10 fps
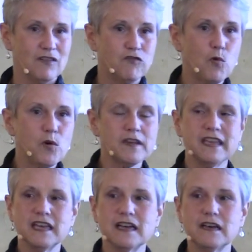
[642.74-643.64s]

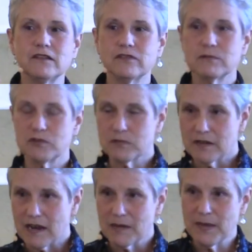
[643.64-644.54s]
Forgive, which we'll
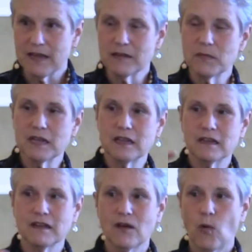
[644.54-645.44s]
talk about in a
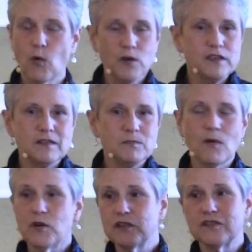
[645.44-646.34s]
minute. Or you can,
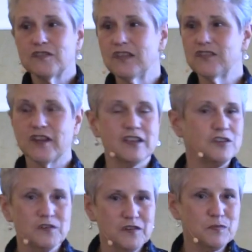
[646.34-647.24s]
or you can stay stuck
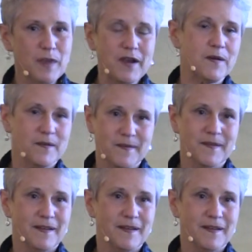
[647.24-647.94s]
in your despair